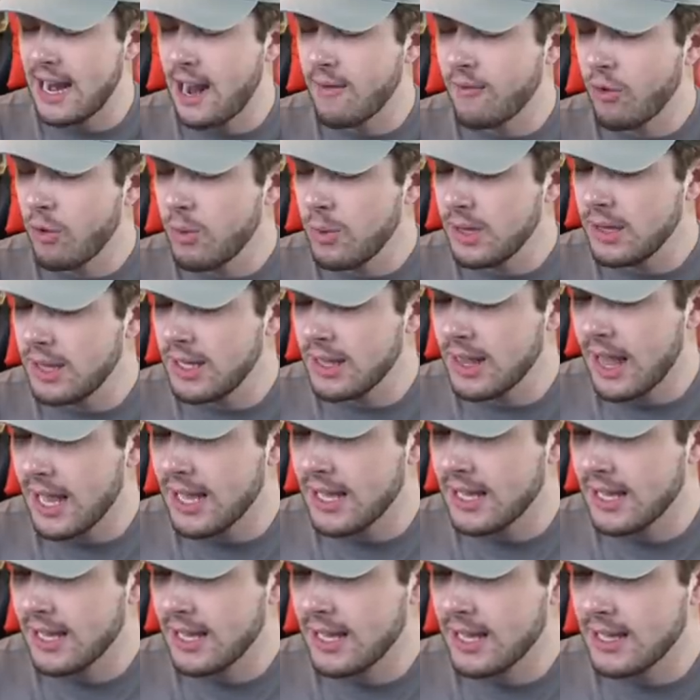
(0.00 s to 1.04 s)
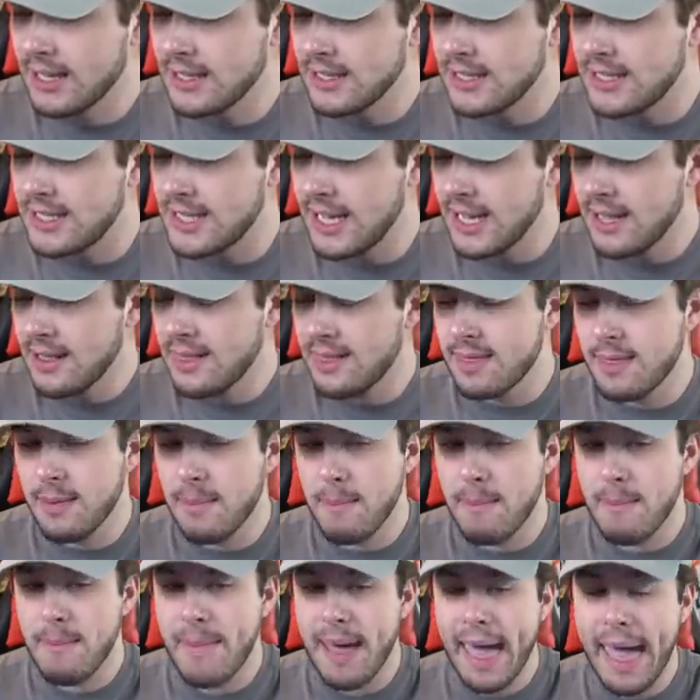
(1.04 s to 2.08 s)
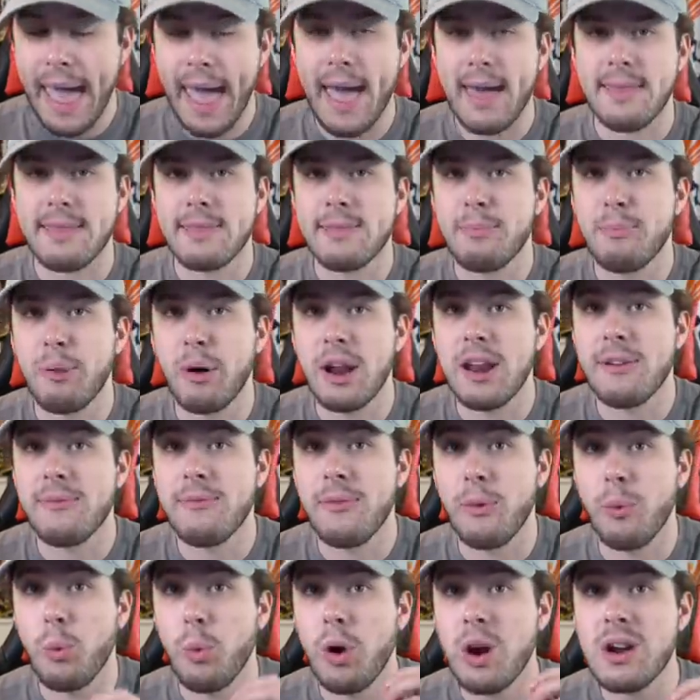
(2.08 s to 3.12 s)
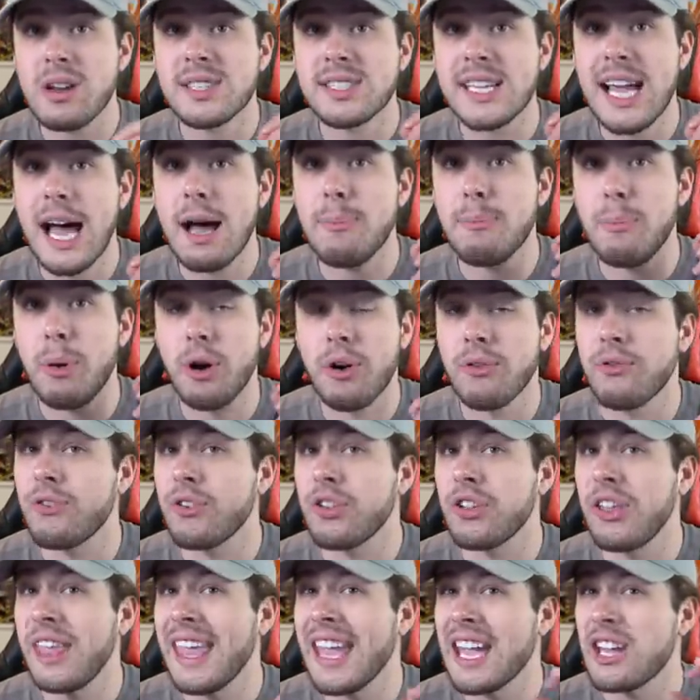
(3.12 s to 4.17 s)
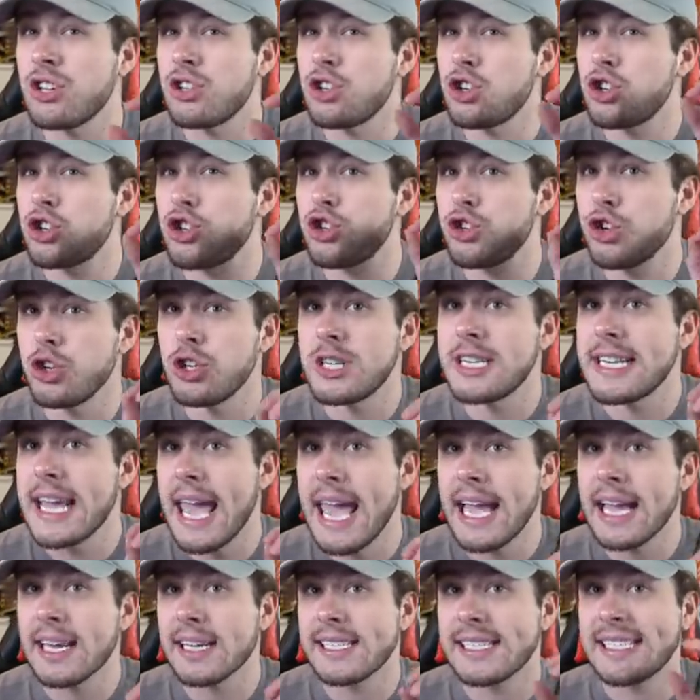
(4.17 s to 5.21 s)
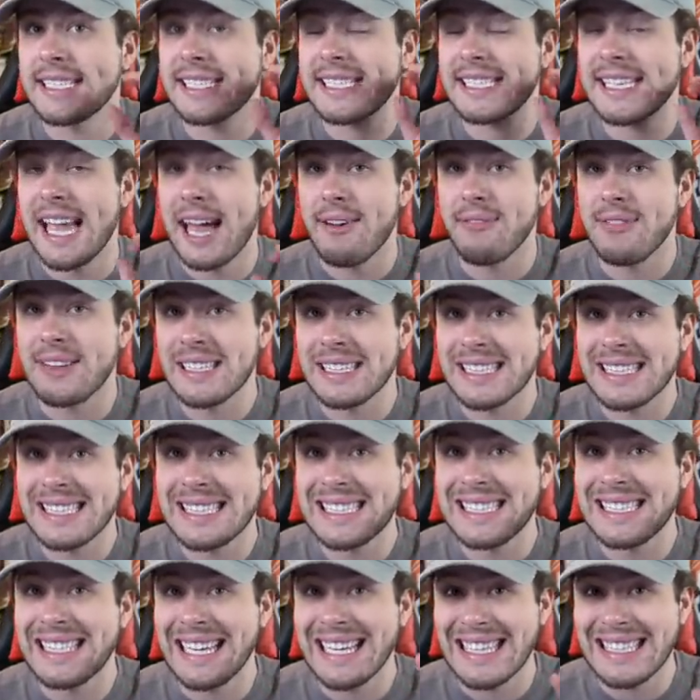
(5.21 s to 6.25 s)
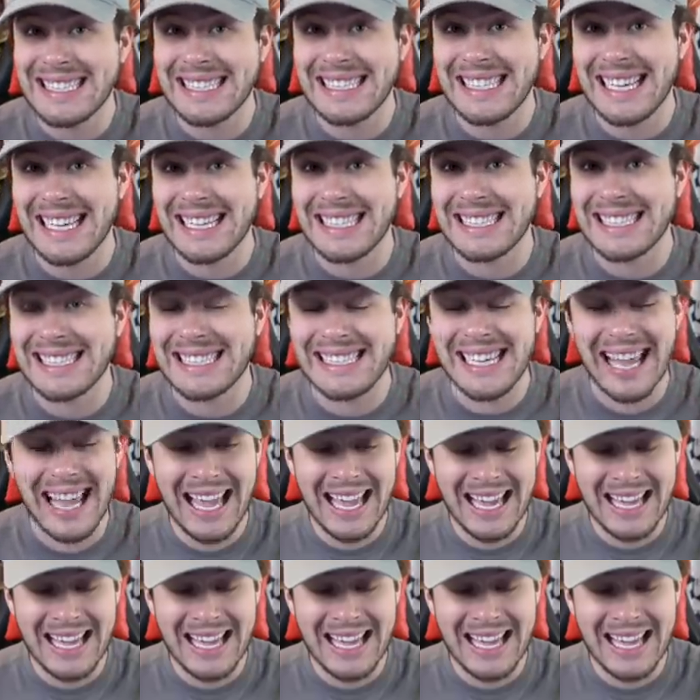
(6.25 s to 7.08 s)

never really, like, did the math, but if it works out perfectly, it should take us 7 seasons.